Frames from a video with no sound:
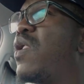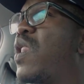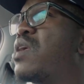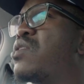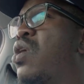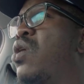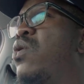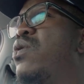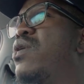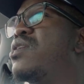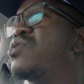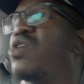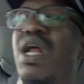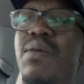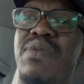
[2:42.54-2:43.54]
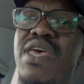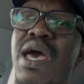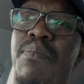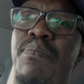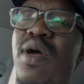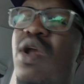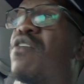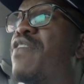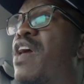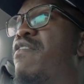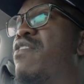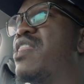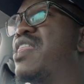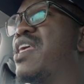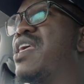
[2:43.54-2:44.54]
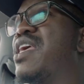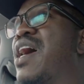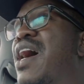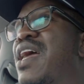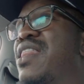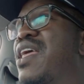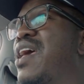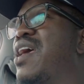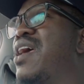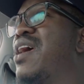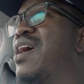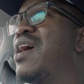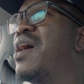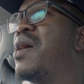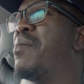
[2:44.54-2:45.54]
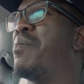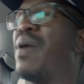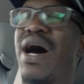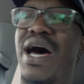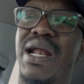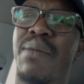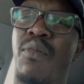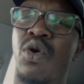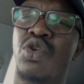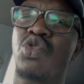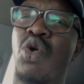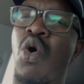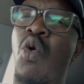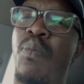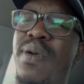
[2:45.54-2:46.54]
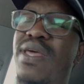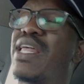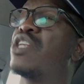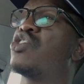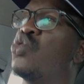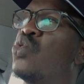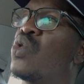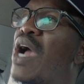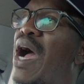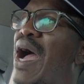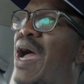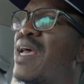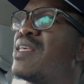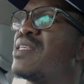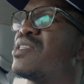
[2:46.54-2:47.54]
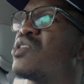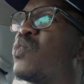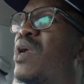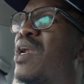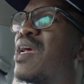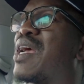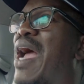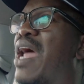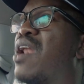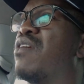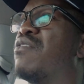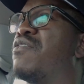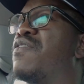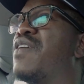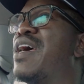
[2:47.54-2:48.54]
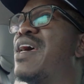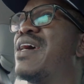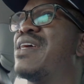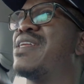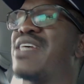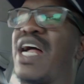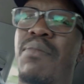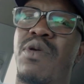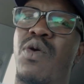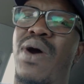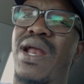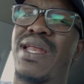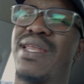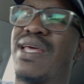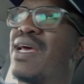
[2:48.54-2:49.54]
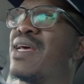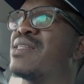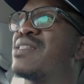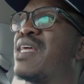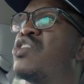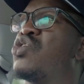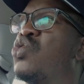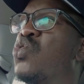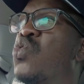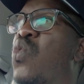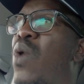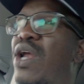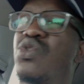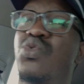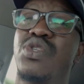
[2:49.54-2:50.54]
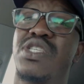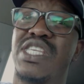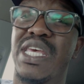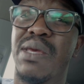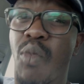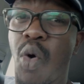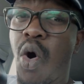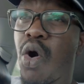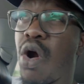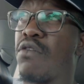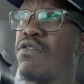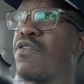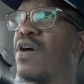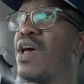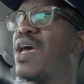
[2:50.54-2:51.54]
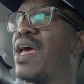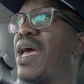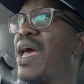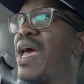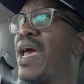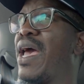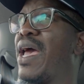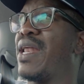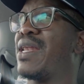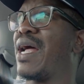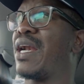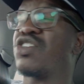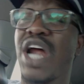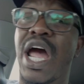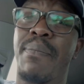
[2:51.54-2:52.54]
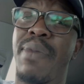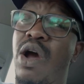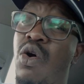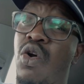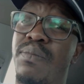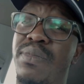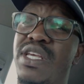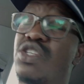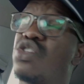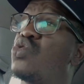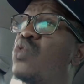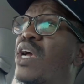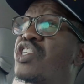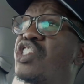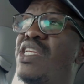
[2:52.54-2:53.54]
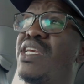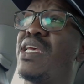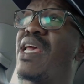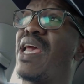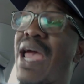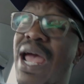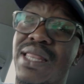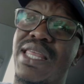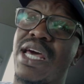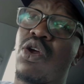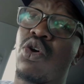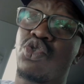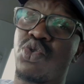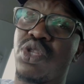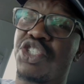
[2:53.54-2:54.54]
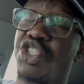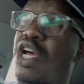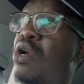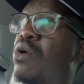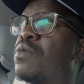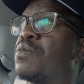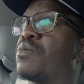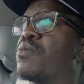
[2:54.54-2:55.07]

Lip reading: So it's gonna be a bit of everything here and there, but I'm also hoping that you guys will kind of tell me what it is that you want to see more of, and I'll try by all means to actually add that onto the channel.